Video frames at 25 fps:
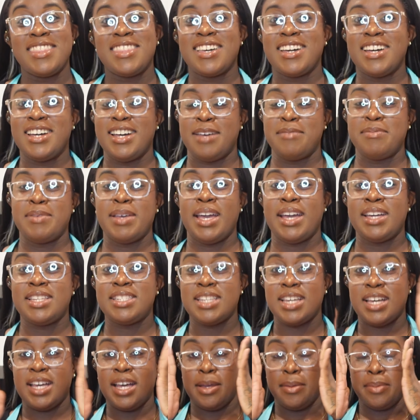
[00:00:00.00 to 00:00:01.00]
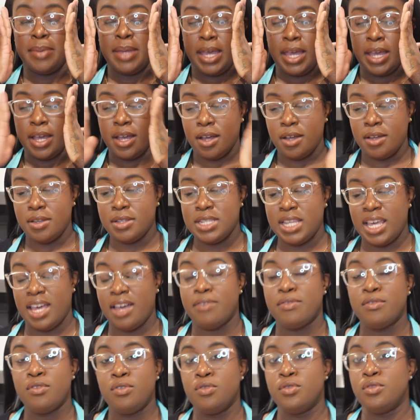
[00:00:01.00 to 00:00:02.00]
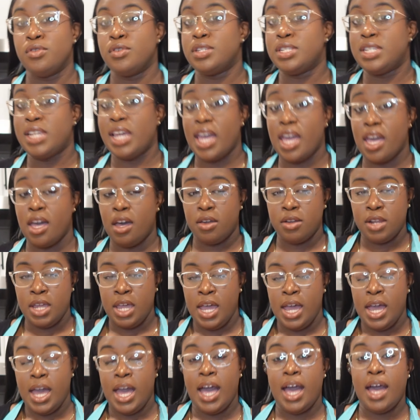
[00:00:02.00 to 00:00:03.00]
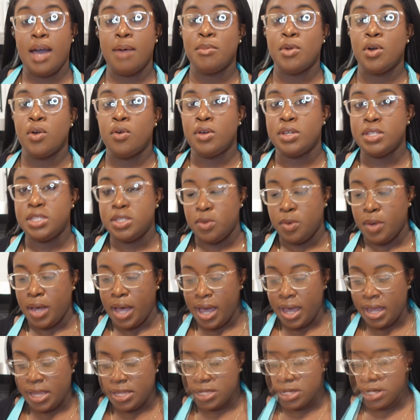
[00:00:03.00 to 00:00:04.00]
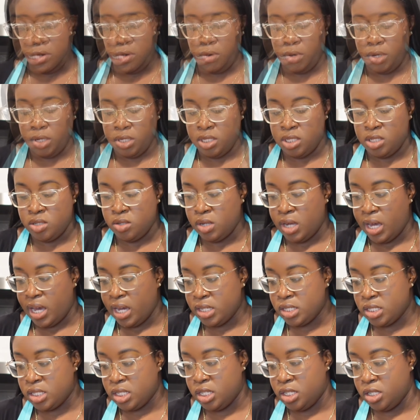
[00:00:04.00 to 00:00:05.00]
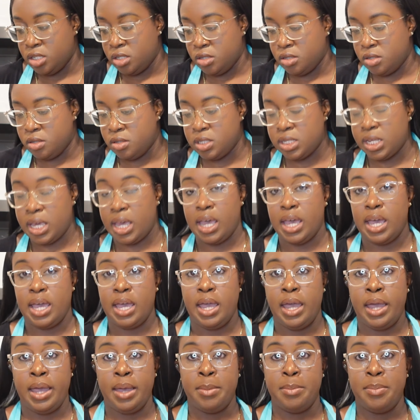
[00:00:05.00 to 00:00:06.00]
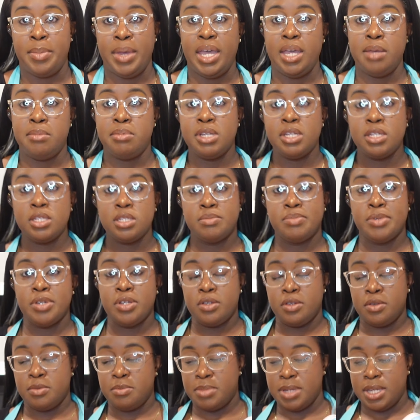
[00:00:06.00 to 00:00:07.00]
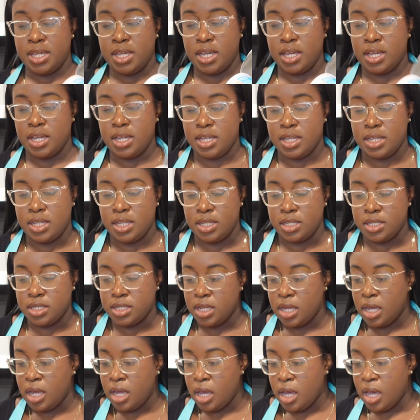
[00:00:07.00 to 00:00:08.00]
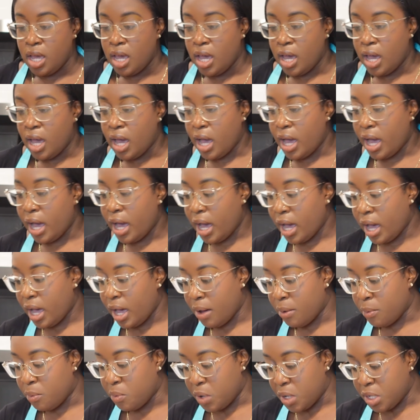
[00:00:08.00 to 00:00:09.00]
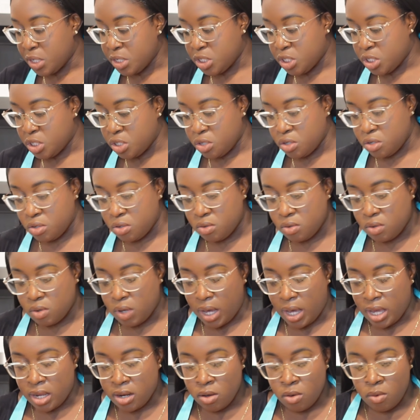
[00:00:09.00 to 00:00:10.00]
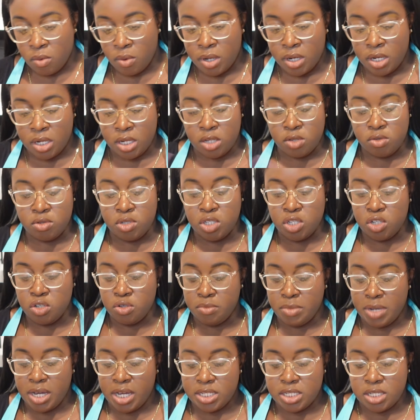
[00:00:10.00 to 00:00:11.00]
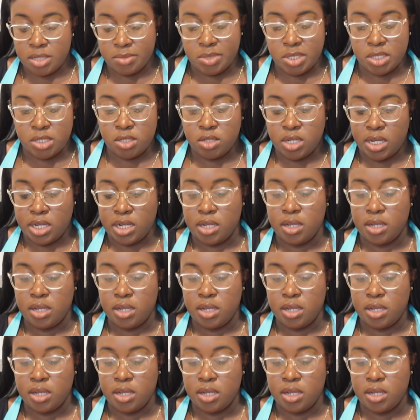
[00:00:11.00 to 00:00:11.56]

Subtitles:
cupcakes and cupcake cones have cooled down, I'm going to ice. I'm going to actually use a baby spoon because I don't want to use too much. I'm just trying to.